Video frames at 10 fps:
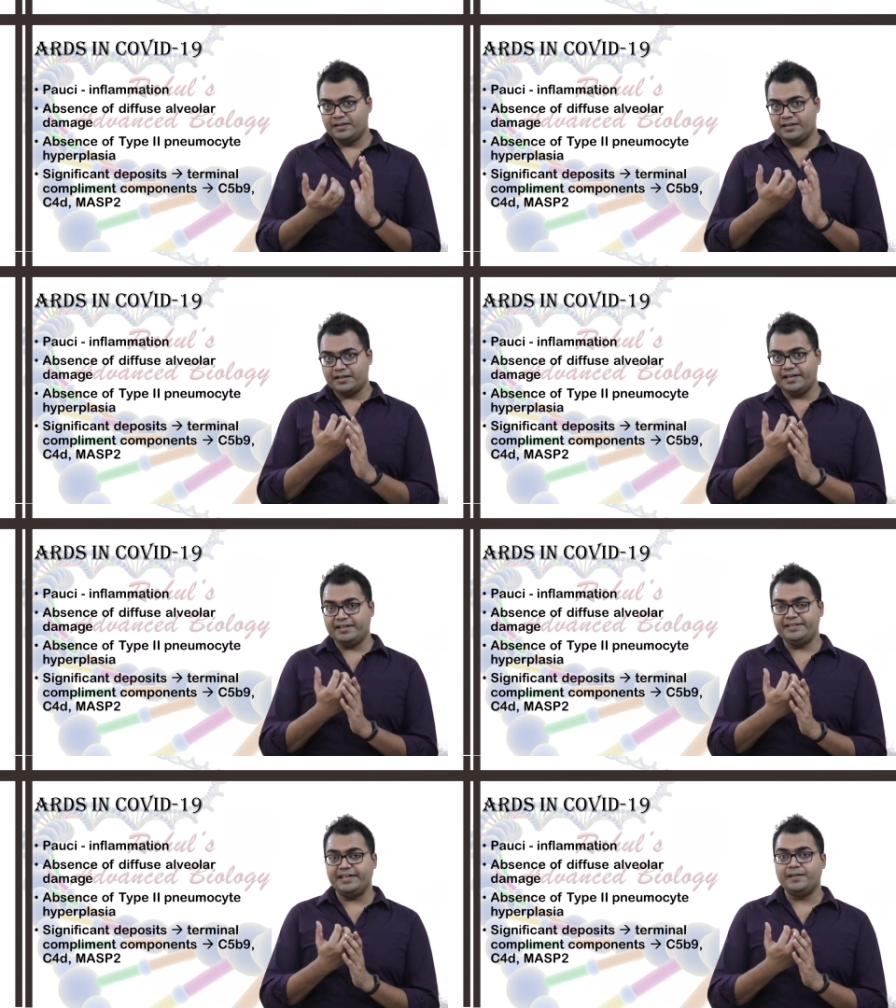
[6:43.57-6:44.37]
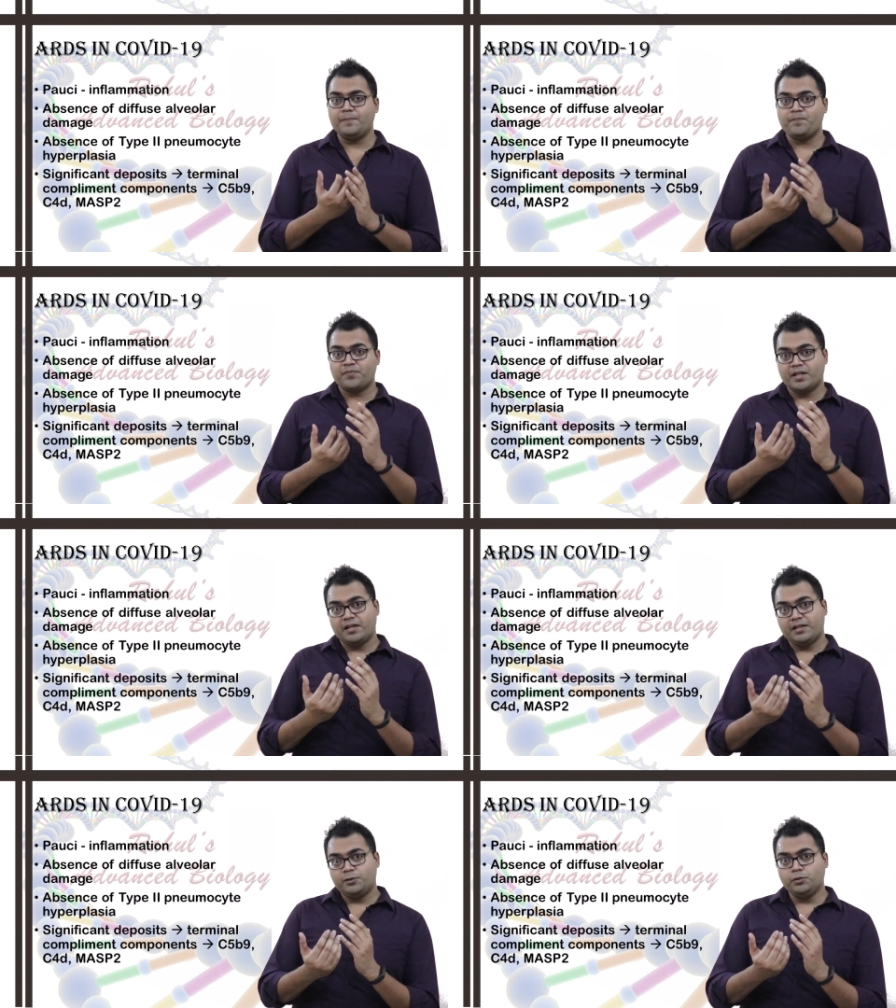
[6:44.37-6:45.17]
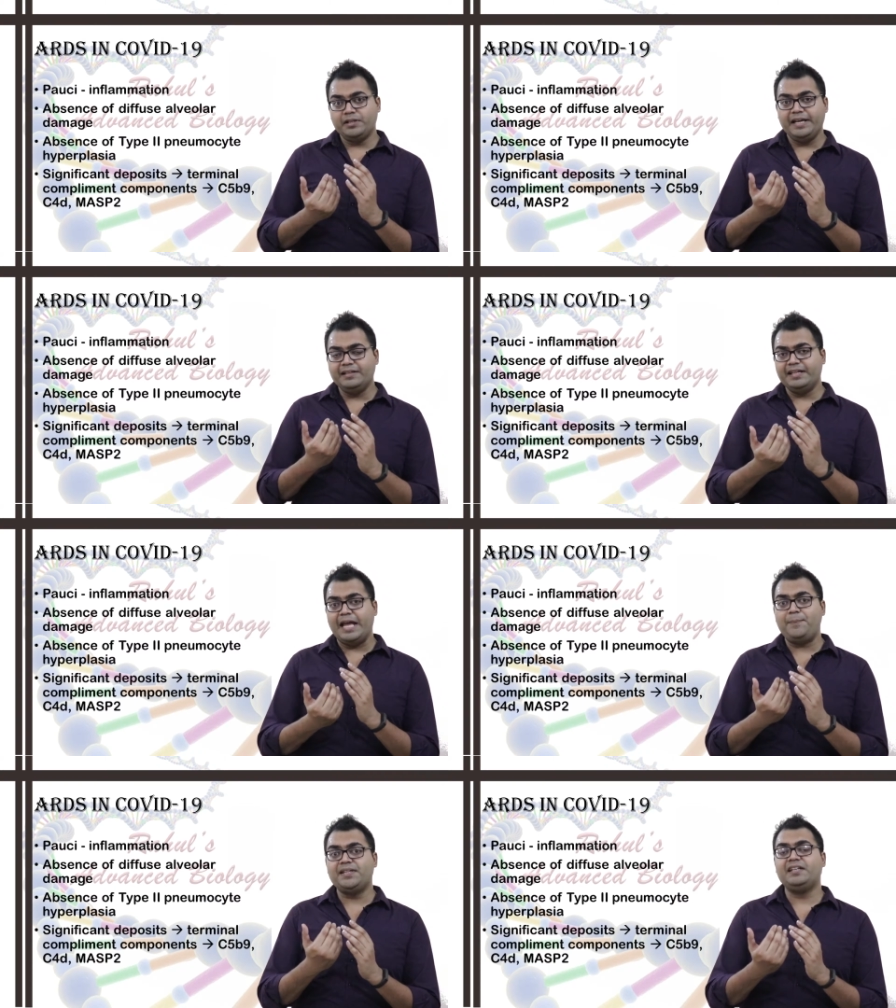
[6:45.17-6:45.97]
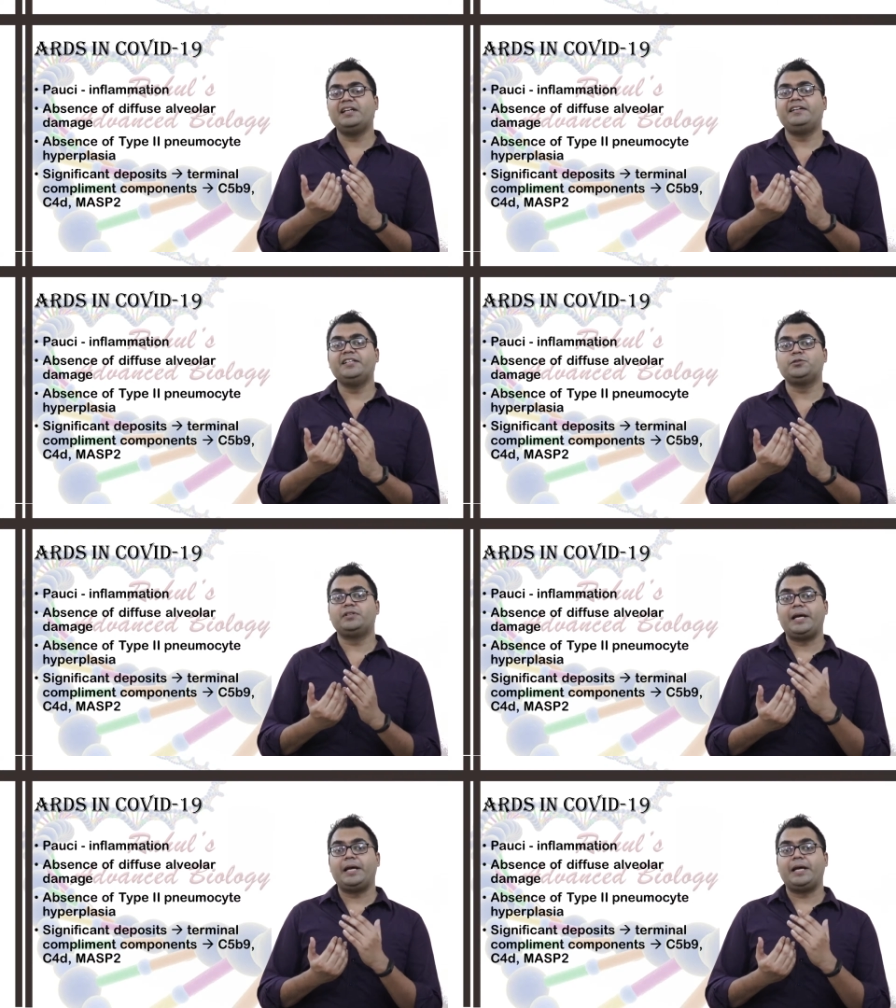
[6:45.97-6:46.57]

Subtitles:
connected to in the epithelial tissue.